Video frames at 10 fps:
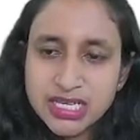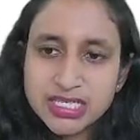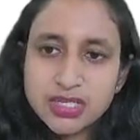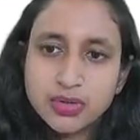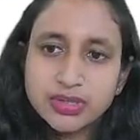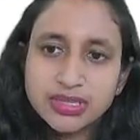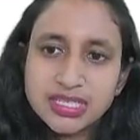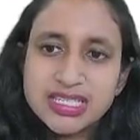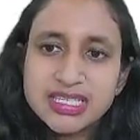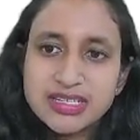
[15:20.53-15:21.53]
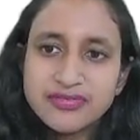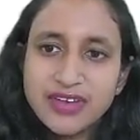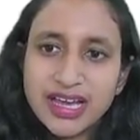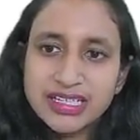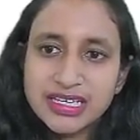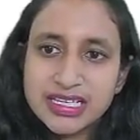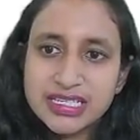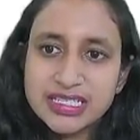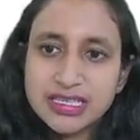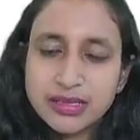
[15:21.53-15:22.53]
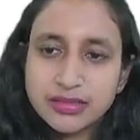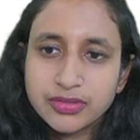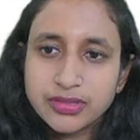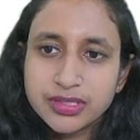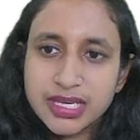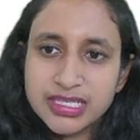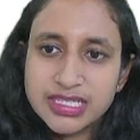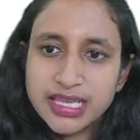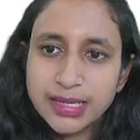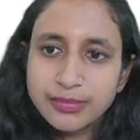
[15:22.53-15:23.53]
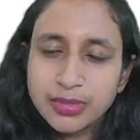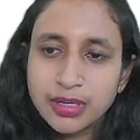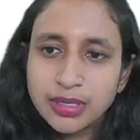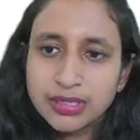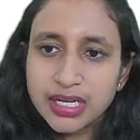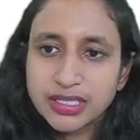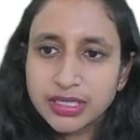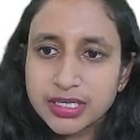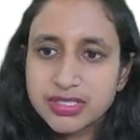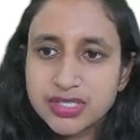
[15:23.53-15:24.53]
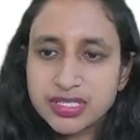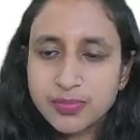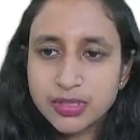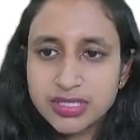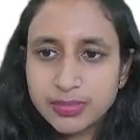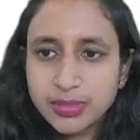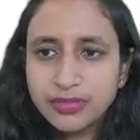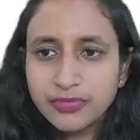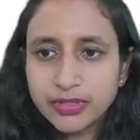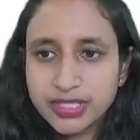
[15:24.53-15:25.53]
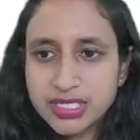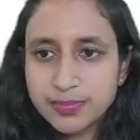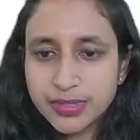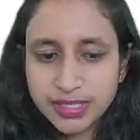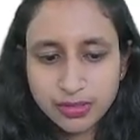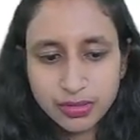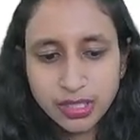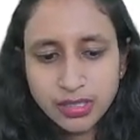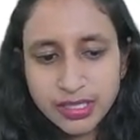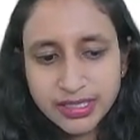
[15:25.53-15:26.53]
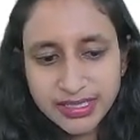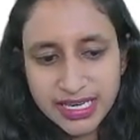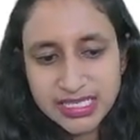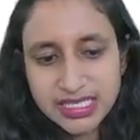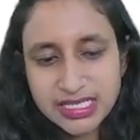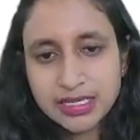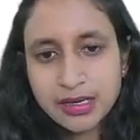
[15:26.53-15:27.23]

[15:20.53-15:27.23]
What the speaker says: So this in fact is the enzyme that is responsible for this particular test.